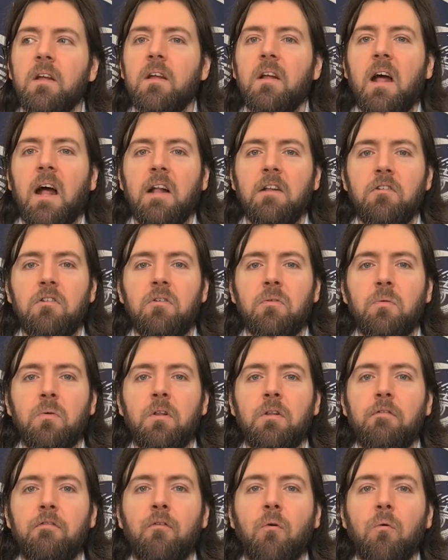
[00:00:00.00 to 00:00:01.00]
And so the
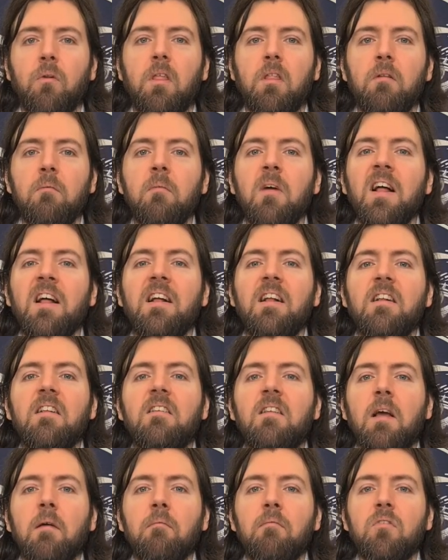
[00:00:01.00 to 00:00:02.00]
4 of them
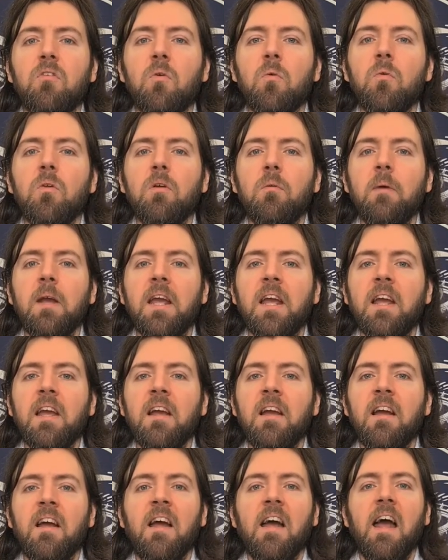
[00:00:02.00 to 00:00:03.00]
tiptoed away
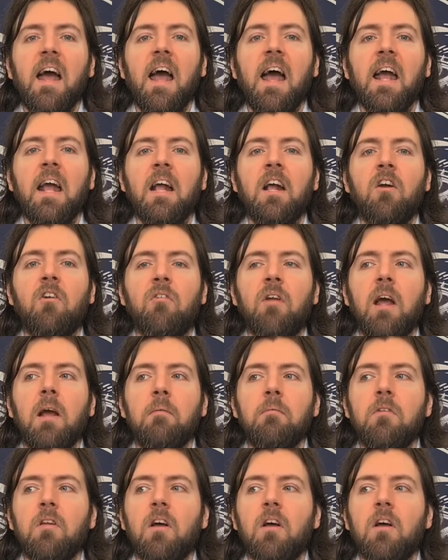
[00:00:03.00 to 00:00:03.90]
and crept